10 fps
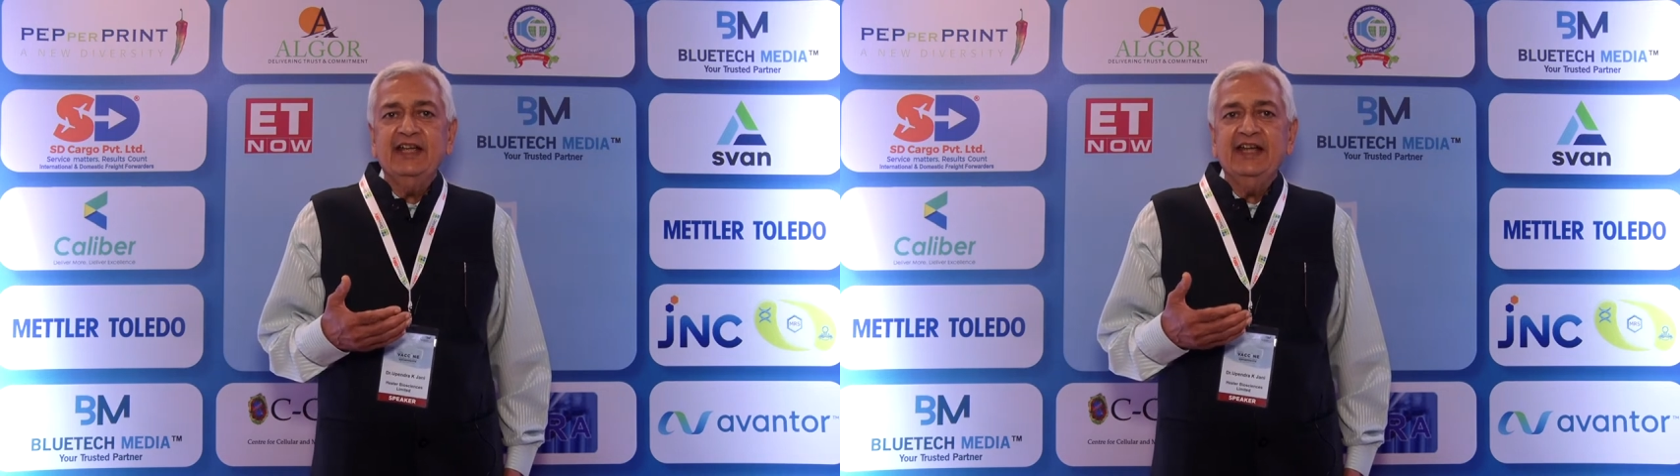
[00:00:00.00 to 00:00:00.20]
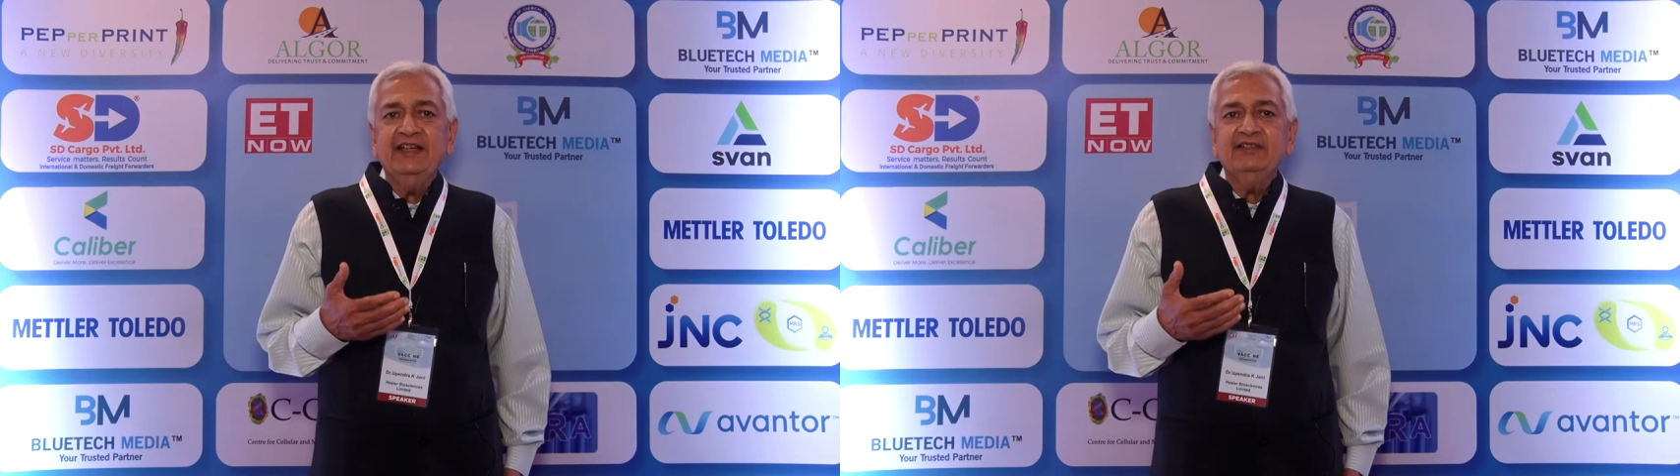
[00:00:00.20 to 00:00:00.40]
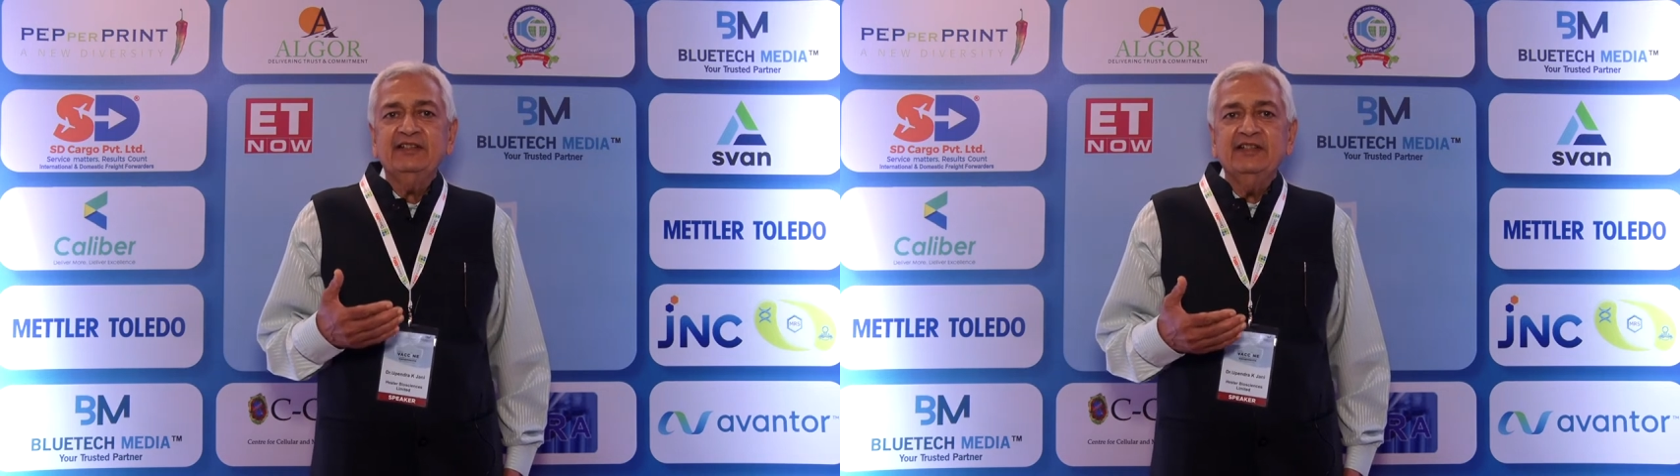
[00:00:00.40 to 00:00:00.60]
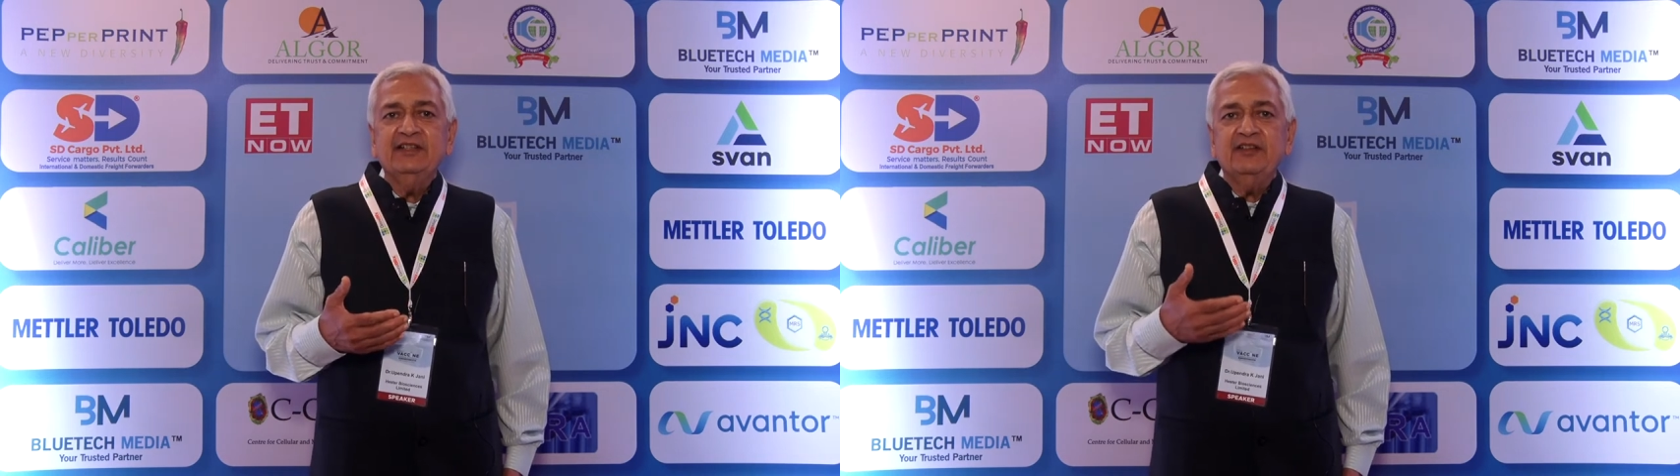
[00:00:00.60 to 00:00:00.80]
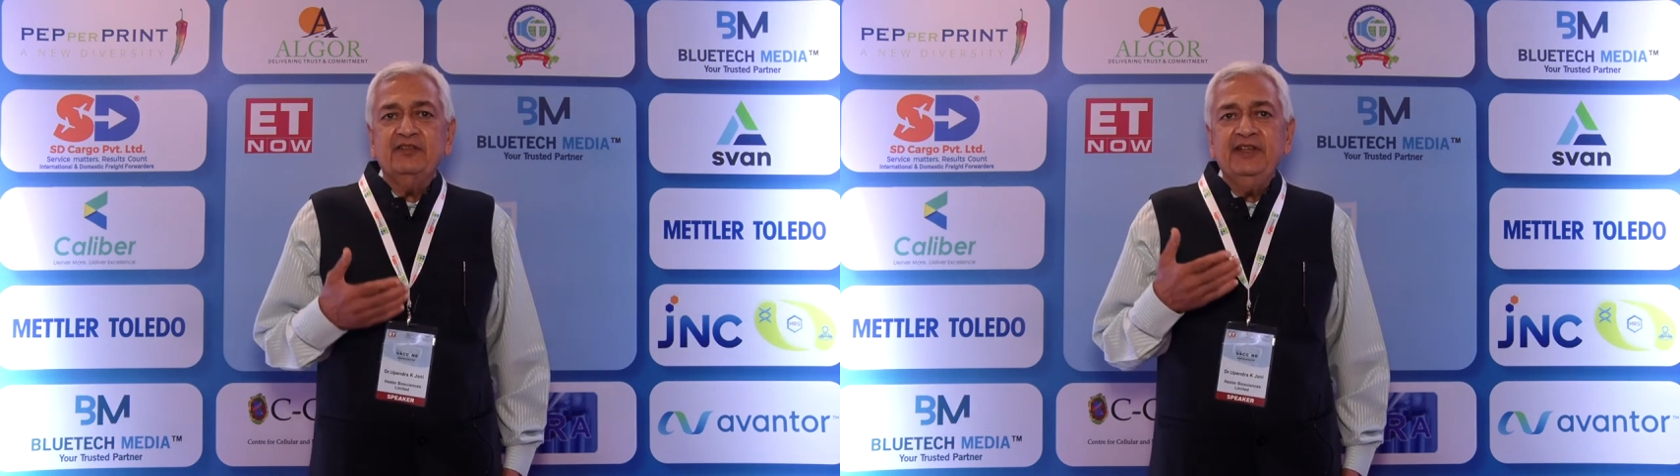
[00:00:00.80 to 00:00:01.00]
and
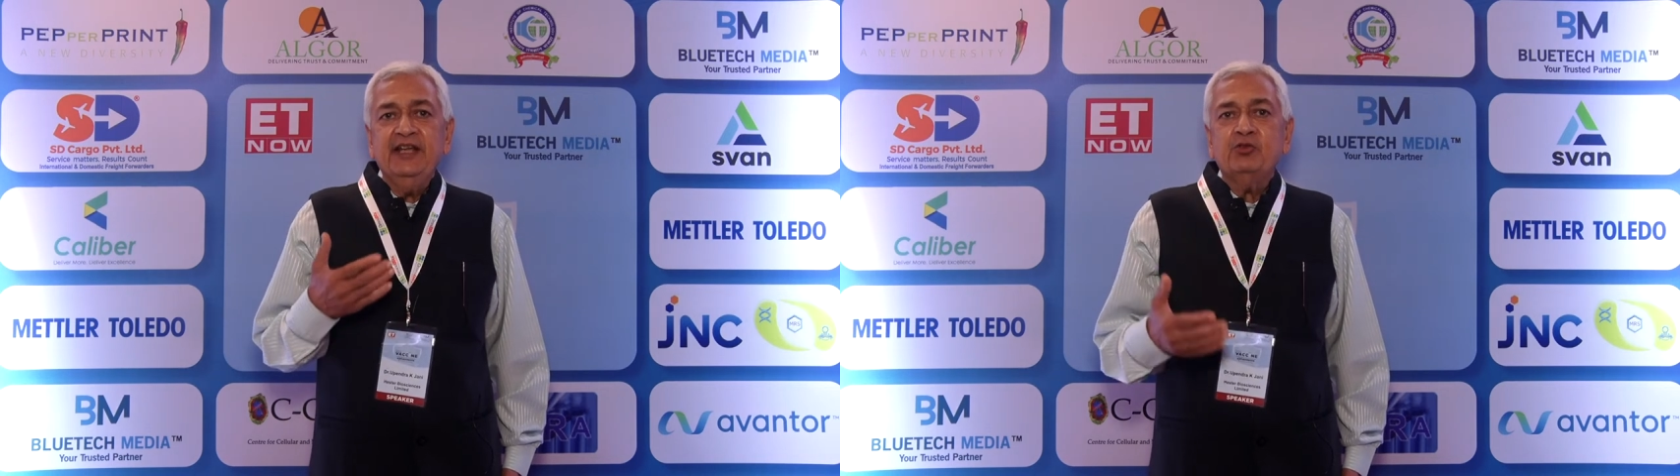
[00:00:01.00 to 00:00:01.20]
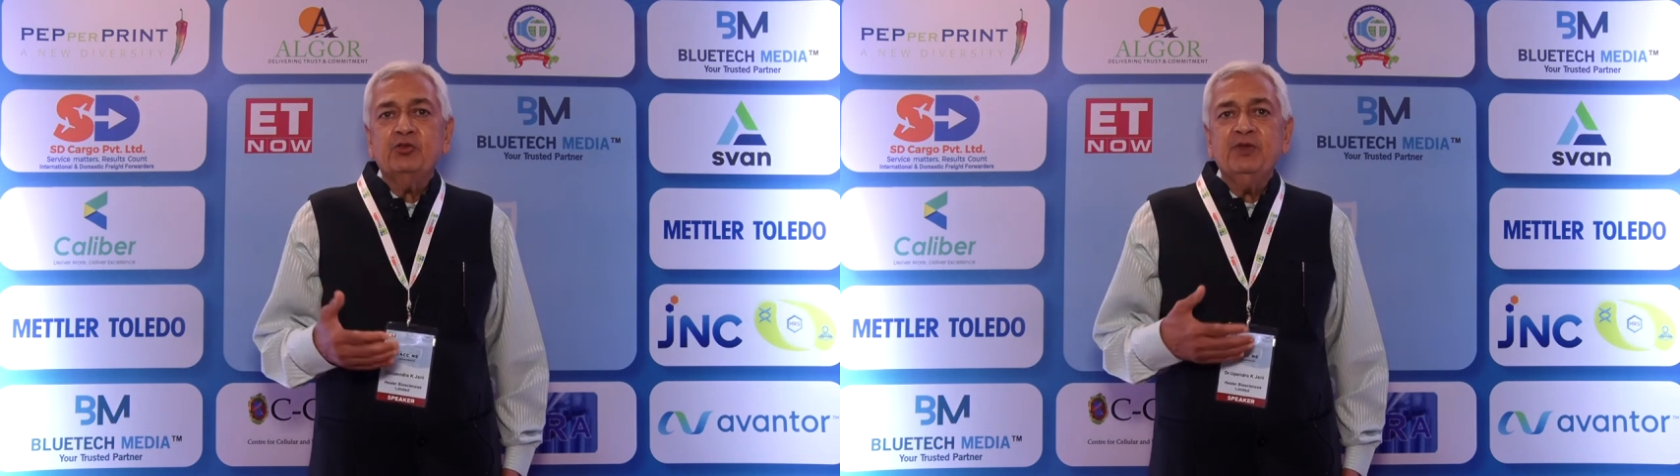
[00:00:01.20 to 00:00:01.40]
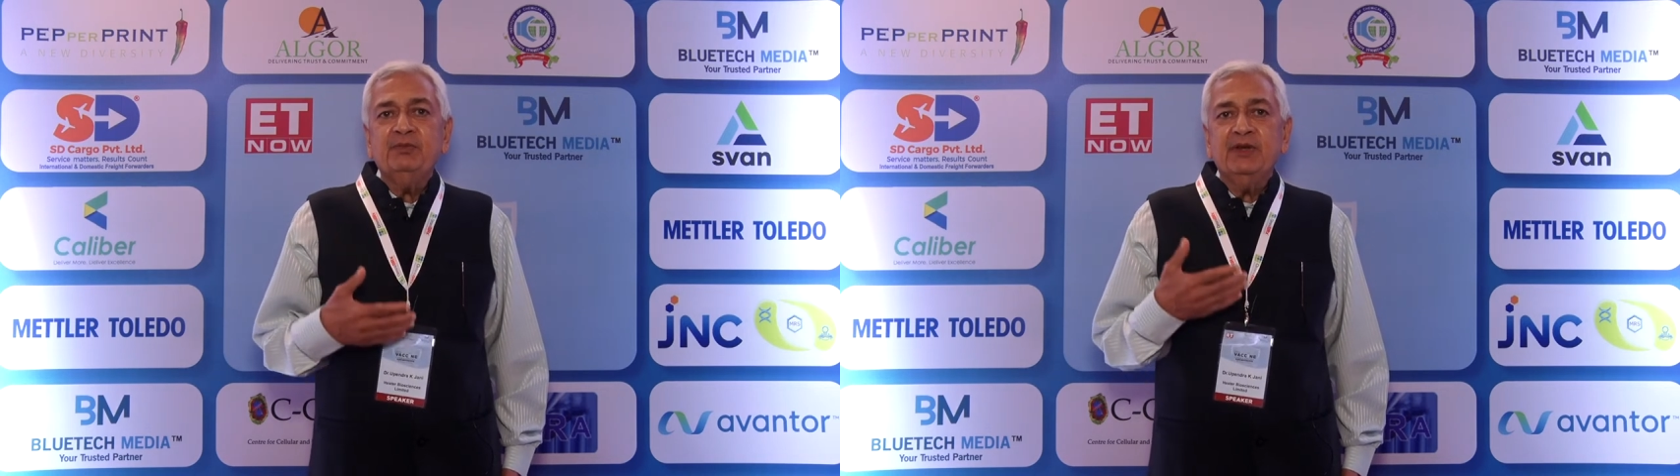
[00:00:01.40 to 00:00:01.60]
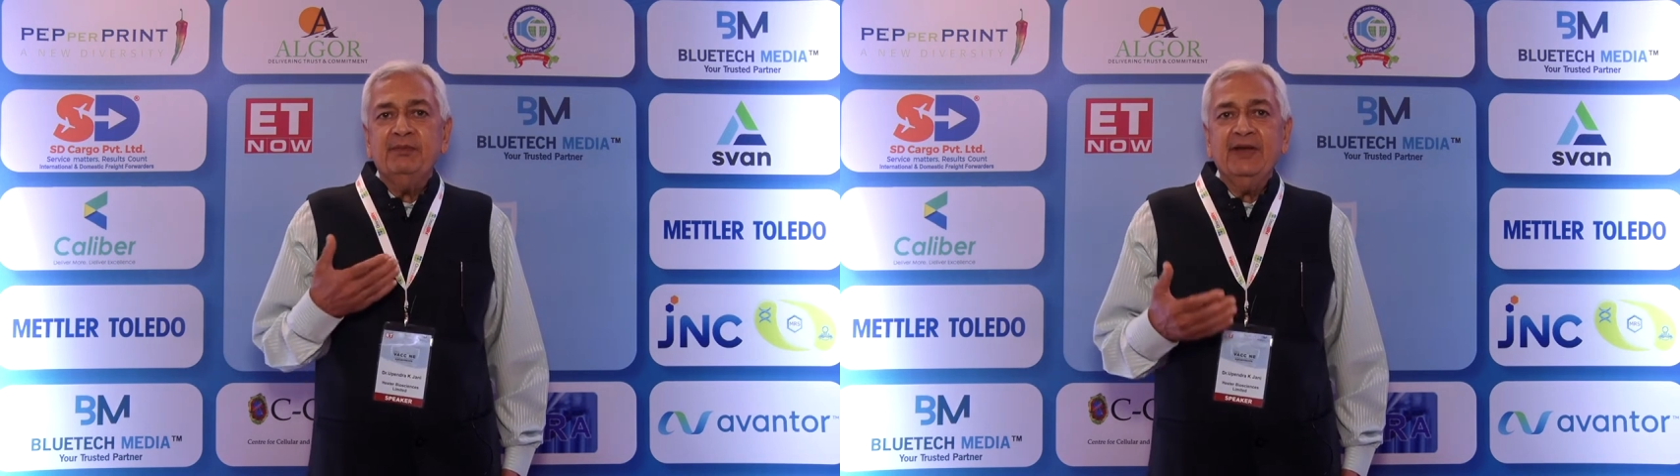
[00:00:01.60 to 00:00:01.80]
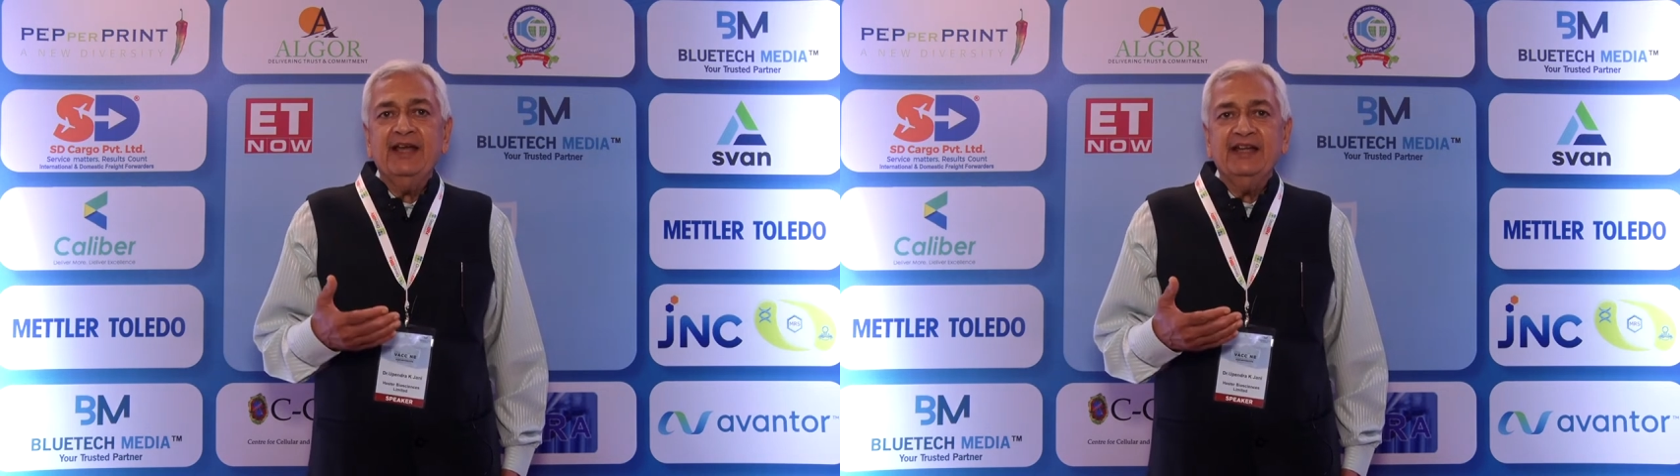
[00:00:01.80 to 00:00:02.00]
we have to be
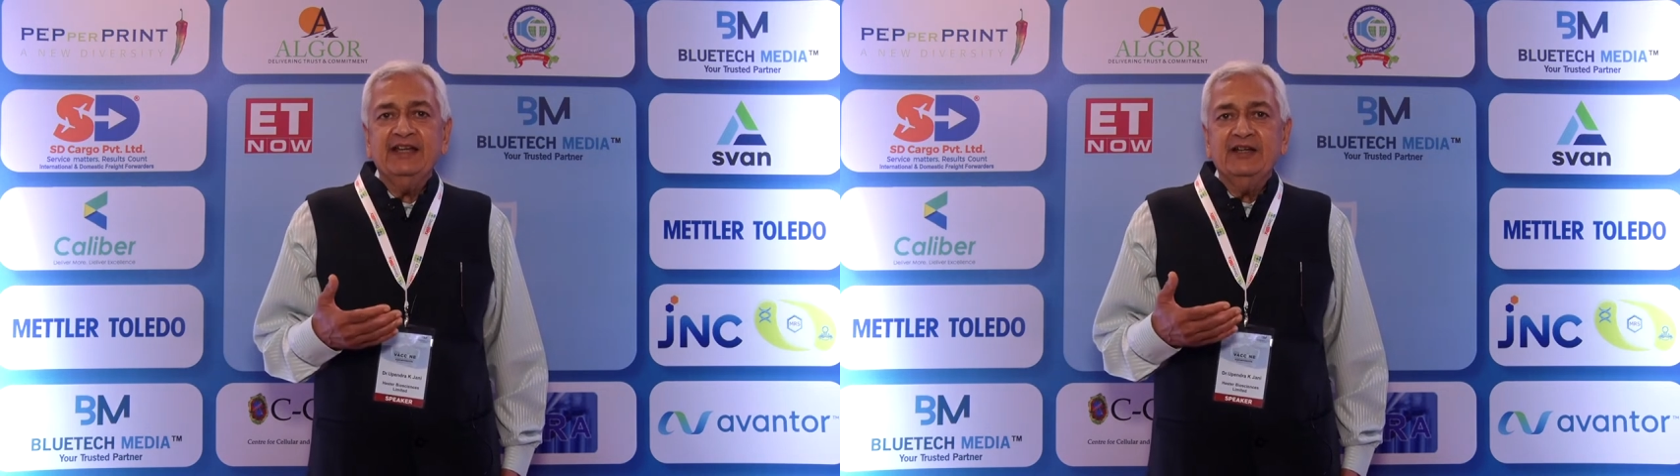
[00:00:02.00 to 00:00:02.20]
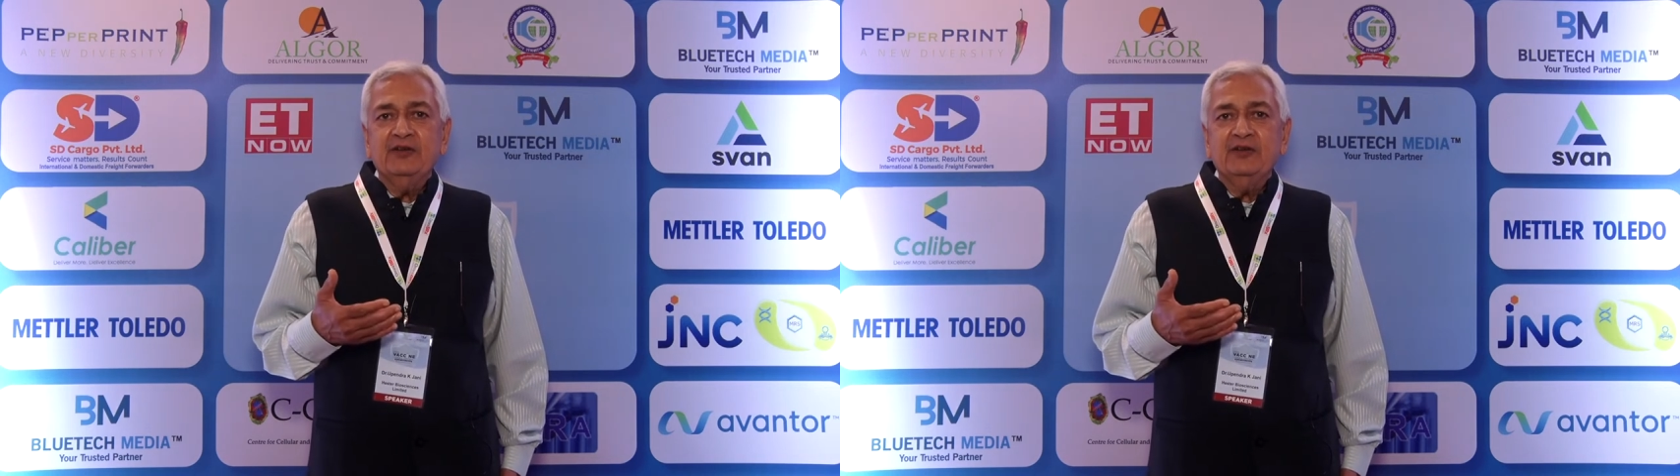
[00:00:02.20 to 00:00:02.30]
prepared